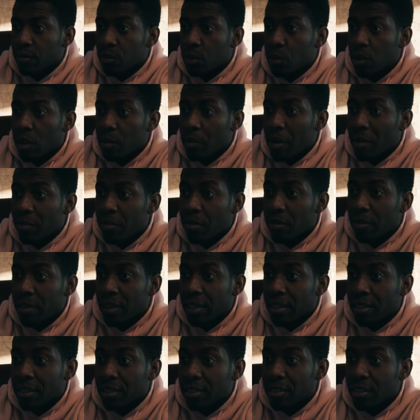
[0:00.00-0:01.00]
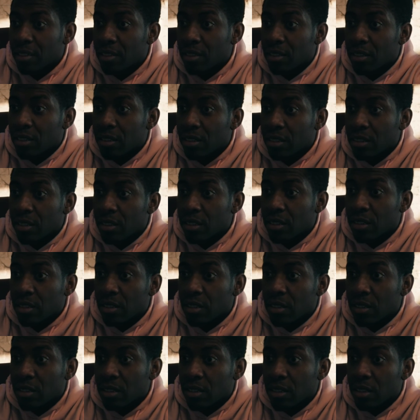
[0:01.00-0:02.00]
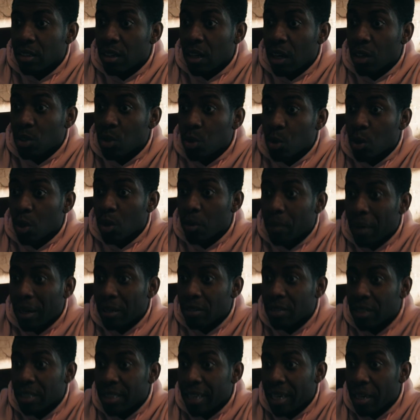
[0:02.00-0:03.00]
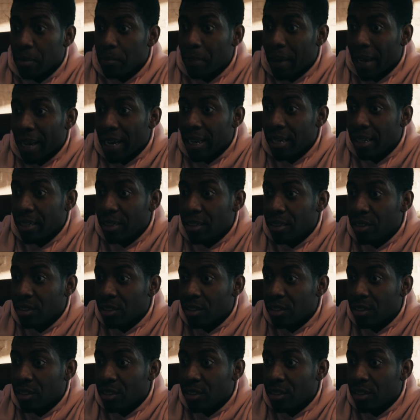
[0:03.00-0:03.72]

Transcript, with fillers: Taught him everything. I taught him how to take pain.